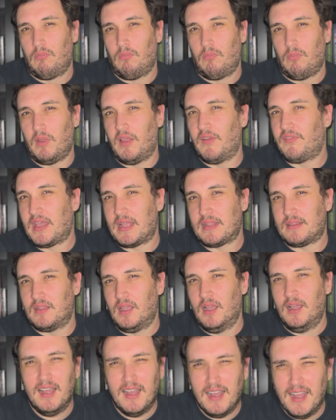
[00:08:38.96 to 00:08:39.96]
If
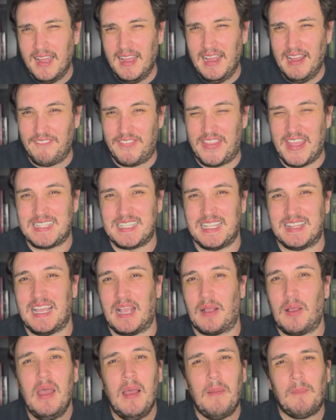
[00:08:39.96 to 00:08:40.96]
that's a
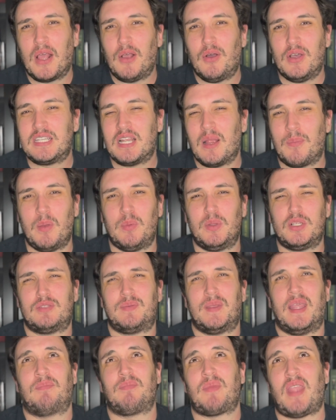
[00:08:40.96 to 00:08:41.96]
thing. But I always hear people just be
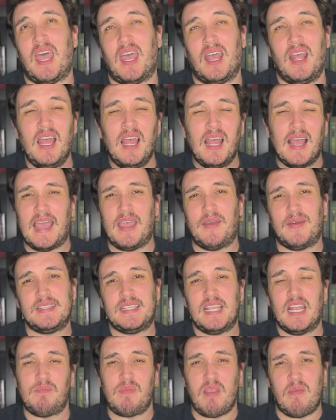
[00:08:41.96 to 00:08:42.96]
like, I always
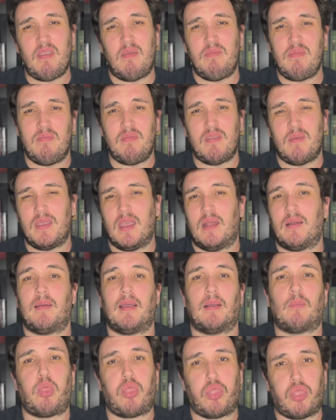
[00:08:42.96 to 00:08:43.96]
hear, and I'm
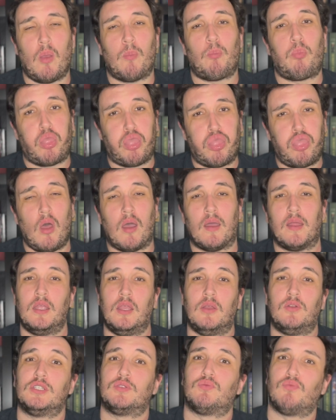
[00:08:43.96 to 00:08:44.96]
like, on
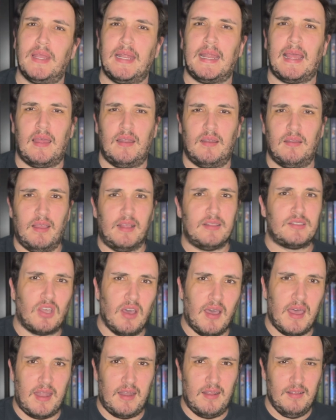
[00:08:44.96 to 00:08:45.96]
you, just read it. It's
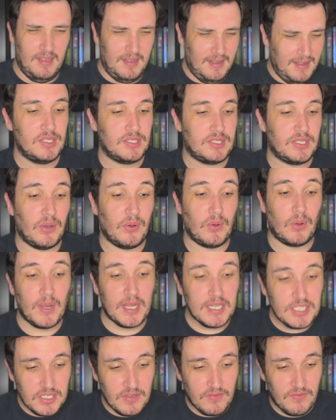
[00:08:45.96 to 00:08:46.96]
good. So
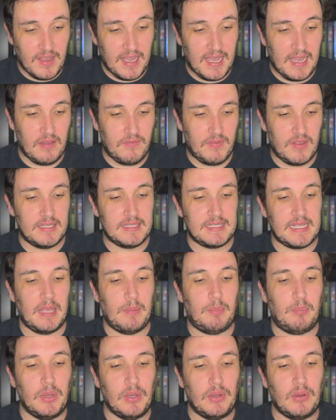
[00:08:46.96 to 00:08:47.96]
question 5 is a
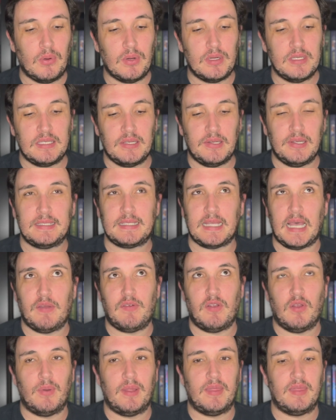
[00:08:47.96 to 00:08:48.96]
book or series
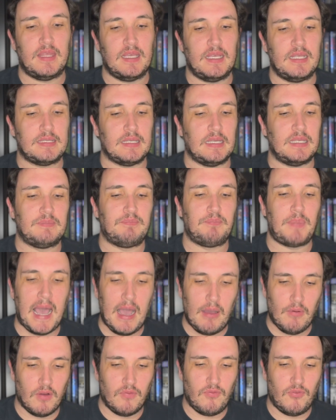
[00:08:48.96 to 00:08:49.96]
everyone thinks is
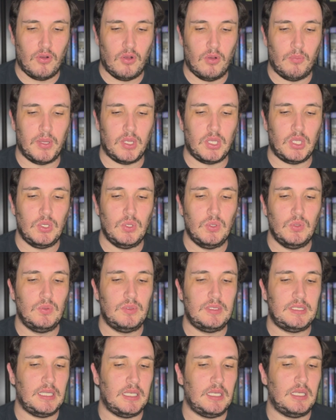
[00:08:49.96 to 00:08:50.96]
powerful, but you
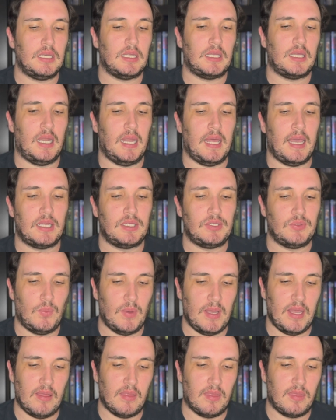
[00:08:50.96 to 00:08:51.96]
didn't connect
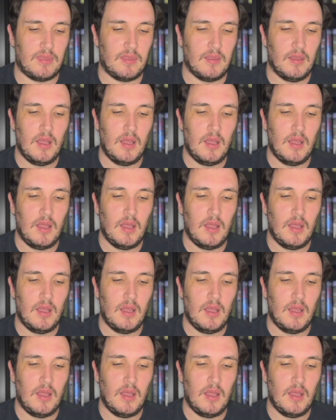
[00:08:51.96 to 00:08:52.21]
with.